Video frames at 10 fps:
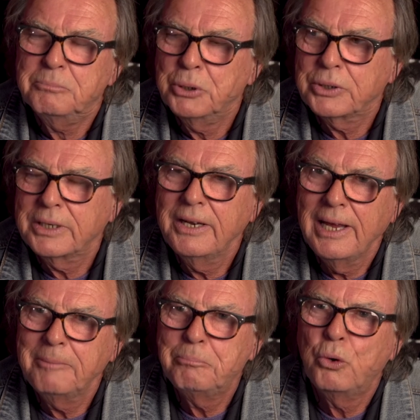
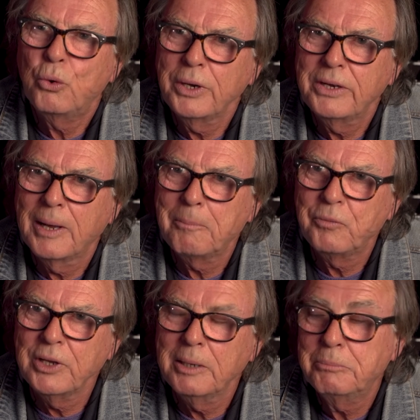Birkenhead Point up there.